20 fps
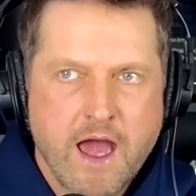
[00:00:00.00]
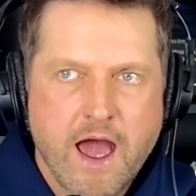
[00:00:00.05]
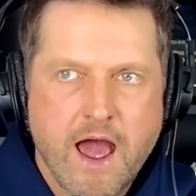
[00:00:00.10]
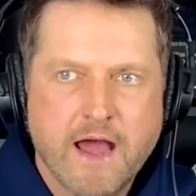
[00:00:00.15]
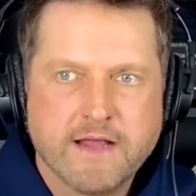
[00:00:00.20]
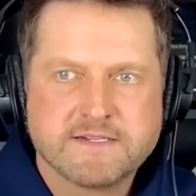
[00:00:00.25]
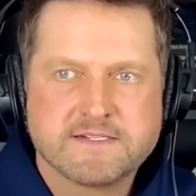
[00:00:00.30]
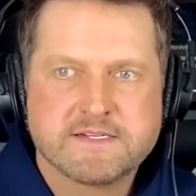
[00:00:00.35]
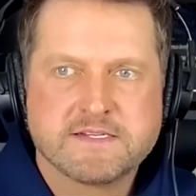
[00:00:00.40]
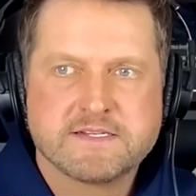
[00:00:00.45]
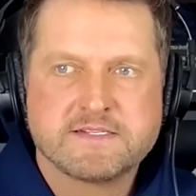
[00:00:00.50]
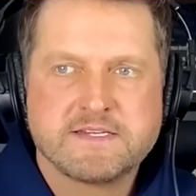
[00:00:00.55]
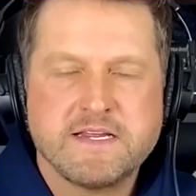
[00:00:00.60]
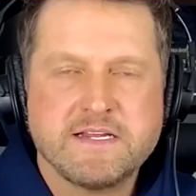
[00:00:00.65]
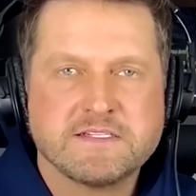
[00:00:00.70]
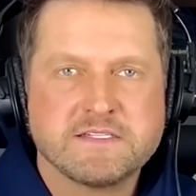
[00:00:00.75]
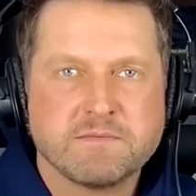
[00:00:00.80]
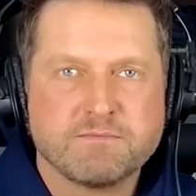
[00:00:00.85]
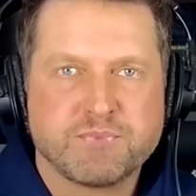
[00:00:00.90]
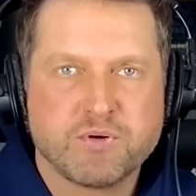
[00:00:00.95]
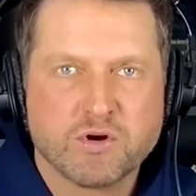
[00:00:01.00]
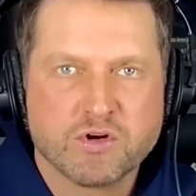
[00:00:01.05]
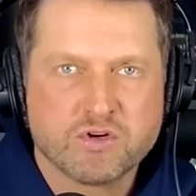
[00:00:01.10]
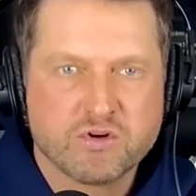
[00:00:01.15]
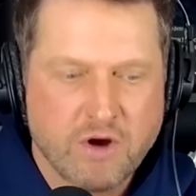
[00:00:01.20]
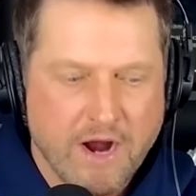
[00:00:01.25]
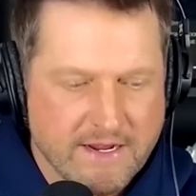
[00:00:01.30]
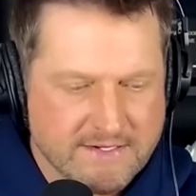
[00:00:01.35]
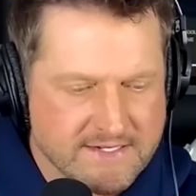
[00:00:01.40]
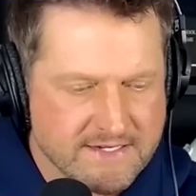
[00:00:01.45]
As the season
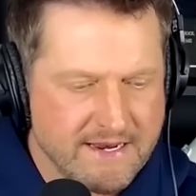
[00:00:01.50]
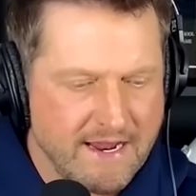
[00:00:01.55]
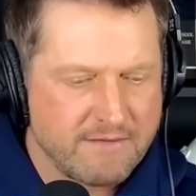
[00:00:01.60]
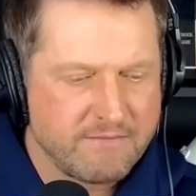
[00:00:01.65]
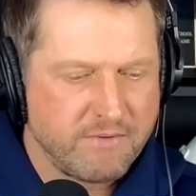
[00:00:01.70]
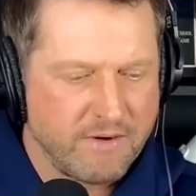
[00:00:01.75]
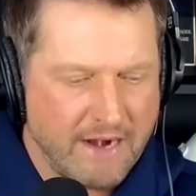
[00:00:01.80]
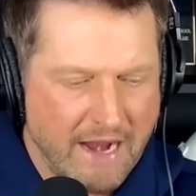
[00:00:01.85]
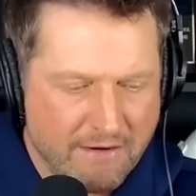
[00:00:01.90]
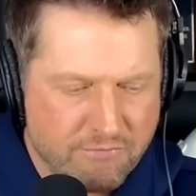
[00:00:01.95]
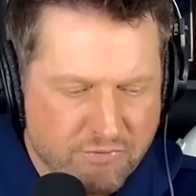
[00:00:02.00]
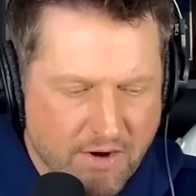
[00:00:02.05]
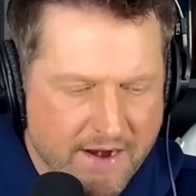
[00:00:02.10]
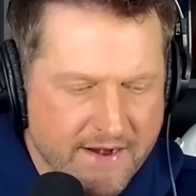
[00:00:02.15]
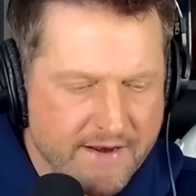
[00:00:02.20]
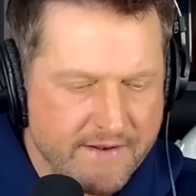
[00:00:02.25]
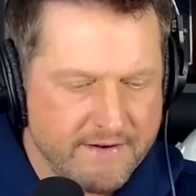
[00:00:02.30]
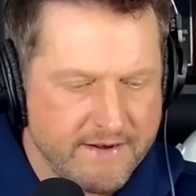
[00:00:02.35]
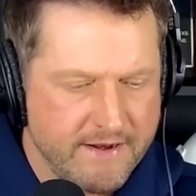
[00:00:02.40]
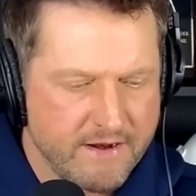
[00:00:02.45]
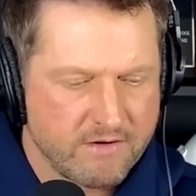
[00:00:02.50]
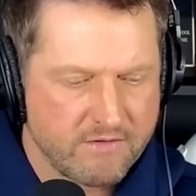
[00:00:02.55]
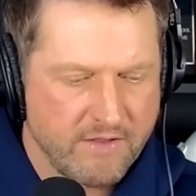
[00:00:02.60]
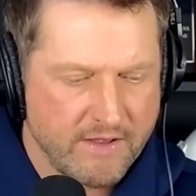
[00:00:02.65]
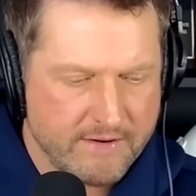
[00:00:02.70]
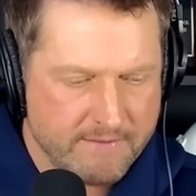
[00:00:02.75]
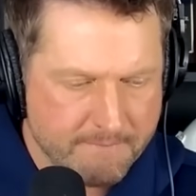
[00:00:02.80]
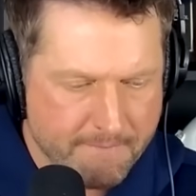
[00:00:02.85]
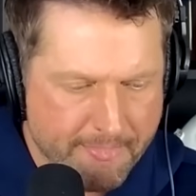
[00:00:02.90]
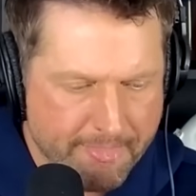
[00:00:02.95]
progressed, and I write in here,
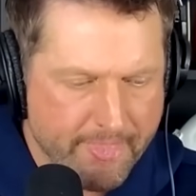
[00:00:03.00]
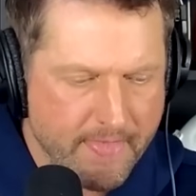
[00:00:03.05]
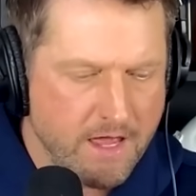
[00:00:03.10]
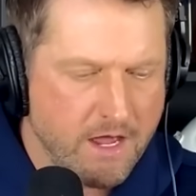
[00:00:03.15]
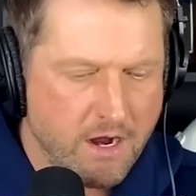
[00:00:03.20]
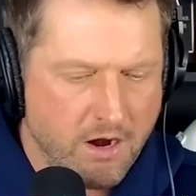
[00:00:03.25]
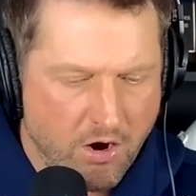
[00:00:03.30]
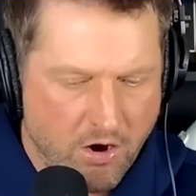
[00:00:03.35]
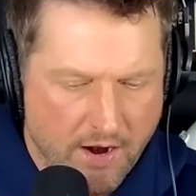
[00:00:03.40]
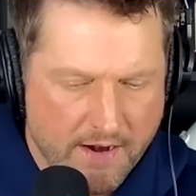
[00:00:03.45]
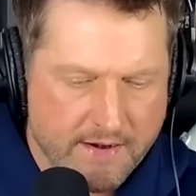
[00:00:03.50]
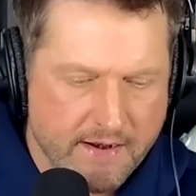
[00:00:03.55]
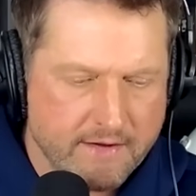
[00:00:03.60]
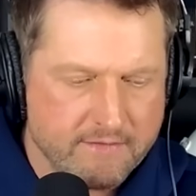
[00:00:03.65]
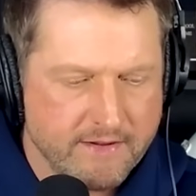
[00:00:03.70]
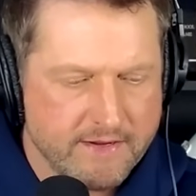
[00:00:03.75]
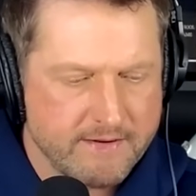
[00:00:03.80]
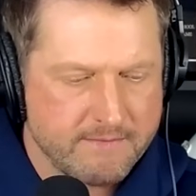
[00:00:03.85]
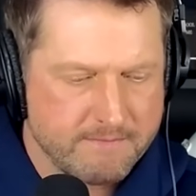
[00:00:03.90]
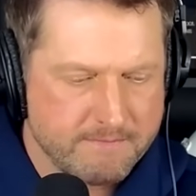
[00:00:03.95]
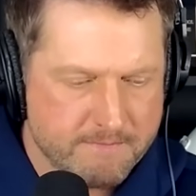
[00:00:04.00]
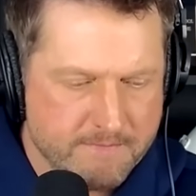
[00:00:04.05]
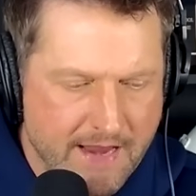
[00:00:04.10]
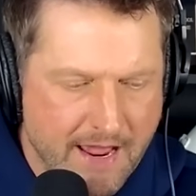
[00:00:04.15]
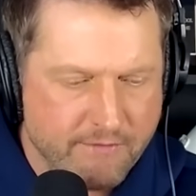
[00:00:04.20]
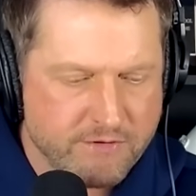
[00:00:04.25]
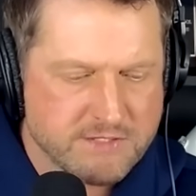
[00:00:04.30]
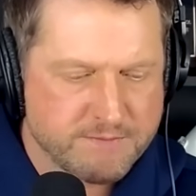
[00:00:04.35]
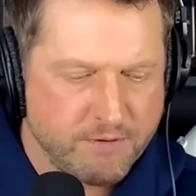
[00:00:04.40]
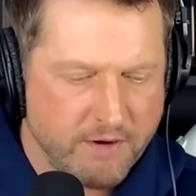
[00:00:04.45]
like, all right, like,
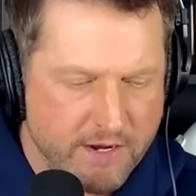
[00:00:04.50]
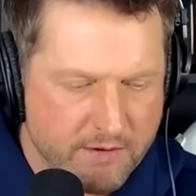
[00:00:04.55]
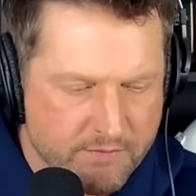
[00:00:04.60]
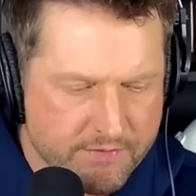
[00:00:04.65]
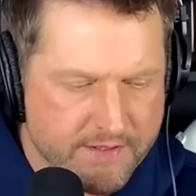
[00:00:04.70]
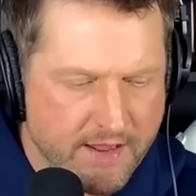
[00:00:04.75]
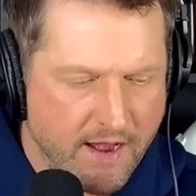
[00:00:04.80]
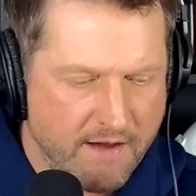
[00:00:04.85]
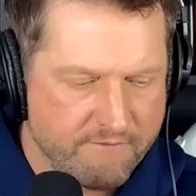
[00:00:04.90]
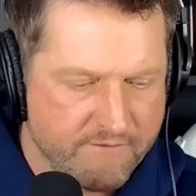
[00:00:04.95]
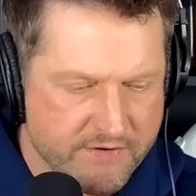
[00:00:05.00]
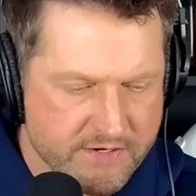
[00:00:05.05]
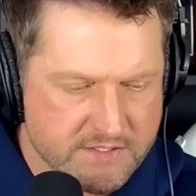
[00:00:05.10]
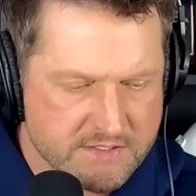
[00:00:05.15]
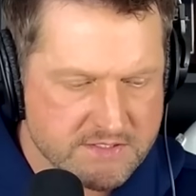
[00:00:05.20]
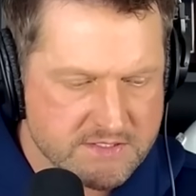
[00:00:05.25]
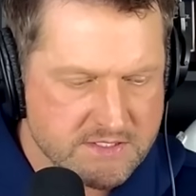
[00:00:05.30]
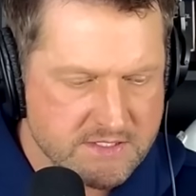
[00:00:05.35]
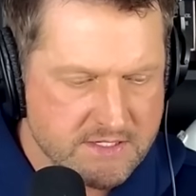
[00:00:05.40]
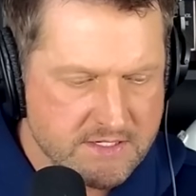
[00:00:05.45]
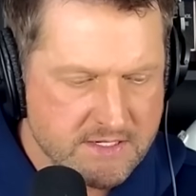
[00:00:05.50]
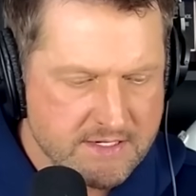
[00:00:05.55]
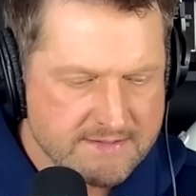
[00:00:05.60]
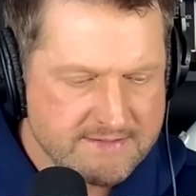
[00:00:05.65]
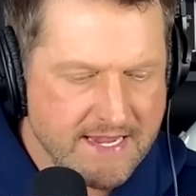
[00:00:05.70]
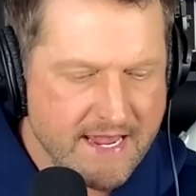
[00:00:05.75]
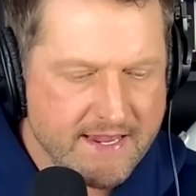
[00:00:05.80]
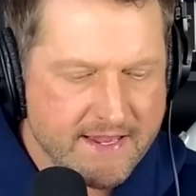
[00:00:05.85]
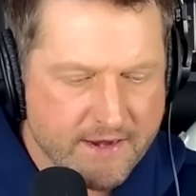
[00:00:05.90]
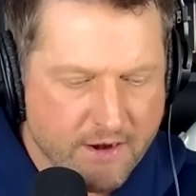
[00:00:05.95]
now he's playing with confidence,
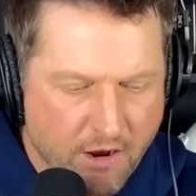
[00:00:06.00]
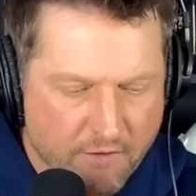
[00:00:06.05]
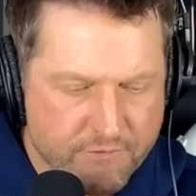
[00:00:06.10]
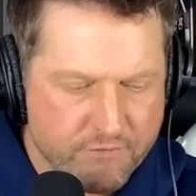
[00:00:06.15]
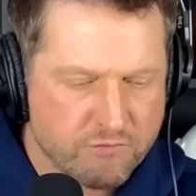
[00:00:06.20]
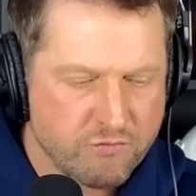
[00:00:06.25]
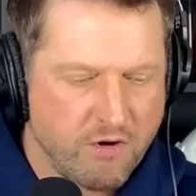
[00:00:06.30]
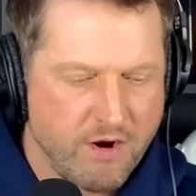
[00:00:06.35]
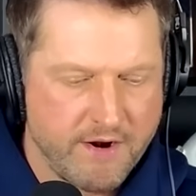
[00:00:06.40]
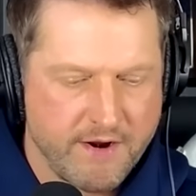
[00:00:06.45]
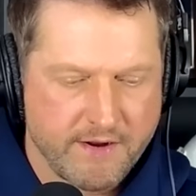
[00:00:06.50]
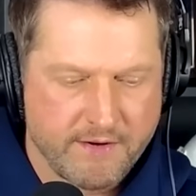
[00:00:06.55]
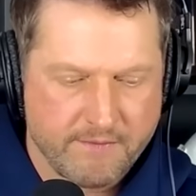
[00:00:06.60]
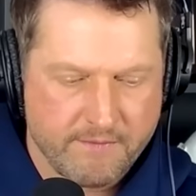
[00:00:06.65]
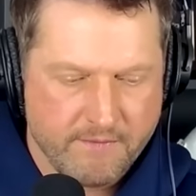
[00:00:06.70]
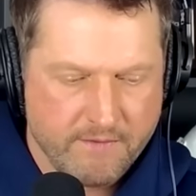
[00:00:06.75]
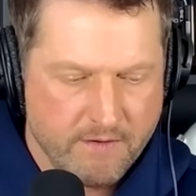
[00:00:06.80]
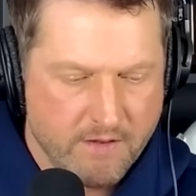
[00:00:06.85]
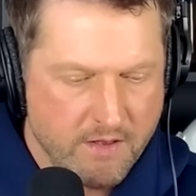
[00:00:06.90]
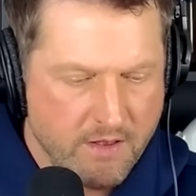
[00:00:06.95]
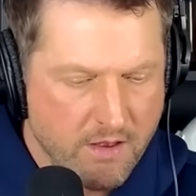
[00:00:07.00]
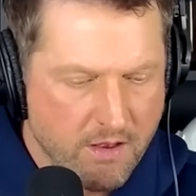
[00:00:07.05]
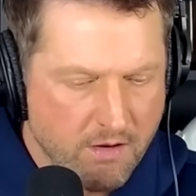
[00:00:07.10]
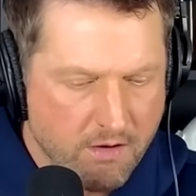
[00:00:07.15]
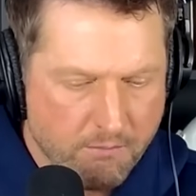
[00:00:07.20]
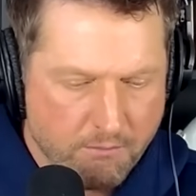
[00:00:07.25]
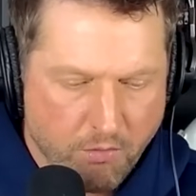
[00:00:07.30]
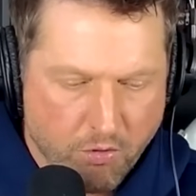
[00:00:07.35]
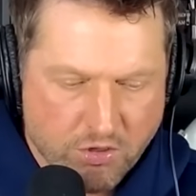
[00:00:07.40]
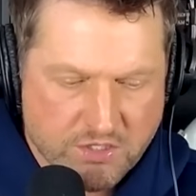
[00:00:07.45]
taking off and running.
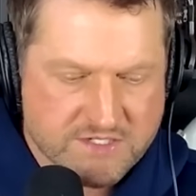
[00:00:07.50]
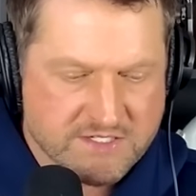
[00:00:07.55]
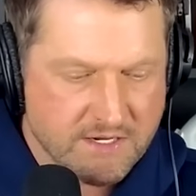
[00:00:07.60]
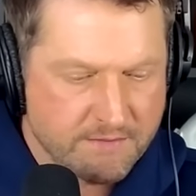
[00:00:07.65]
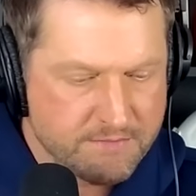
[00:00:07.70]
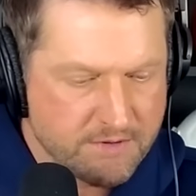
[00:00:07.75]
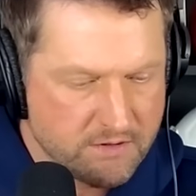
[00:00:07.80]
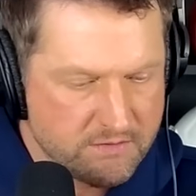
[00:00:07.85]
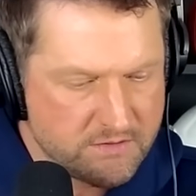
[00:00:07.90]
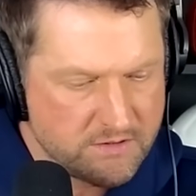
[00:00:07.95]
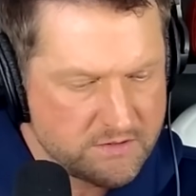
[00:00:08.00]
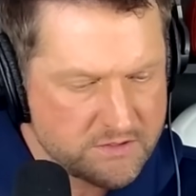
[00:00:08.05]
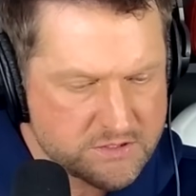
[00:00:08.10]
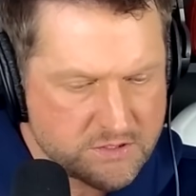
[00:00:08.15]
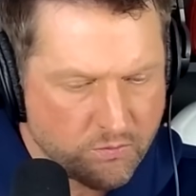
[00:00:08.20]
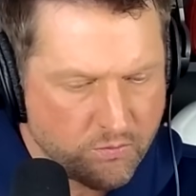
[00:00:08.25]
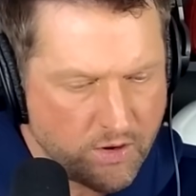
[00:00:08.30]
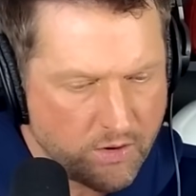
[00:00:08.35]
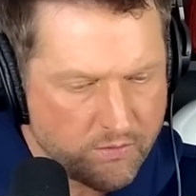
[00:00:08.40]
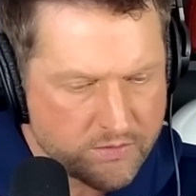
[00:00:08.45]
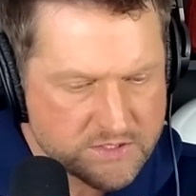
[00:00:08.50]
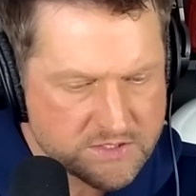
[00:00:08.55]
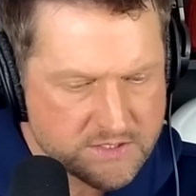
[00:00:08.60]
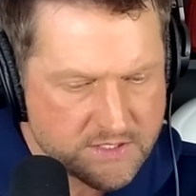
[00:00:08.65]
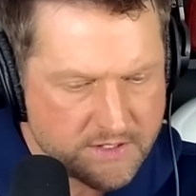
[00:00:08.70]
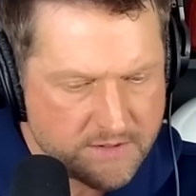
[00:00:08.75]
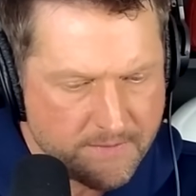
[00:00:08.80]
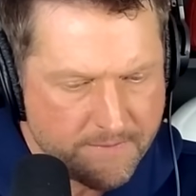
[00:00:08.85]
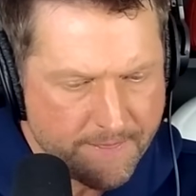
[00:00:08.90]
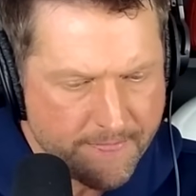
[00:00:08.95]
More so where was
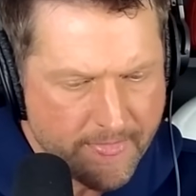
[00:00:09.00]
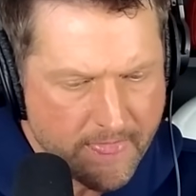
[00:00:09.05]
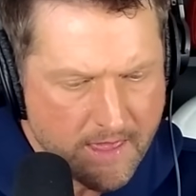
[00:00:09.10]
the